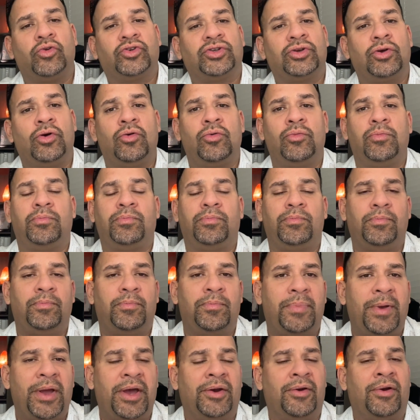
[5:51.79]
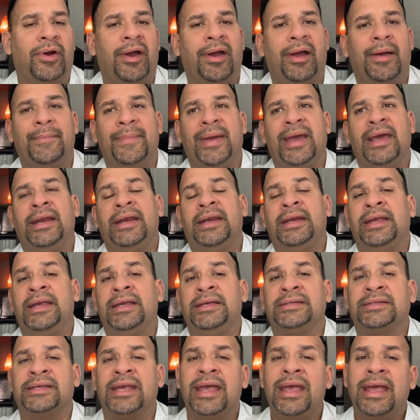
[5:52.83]
so better
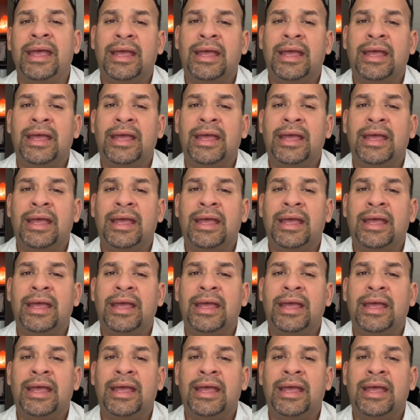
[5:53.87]
amenities.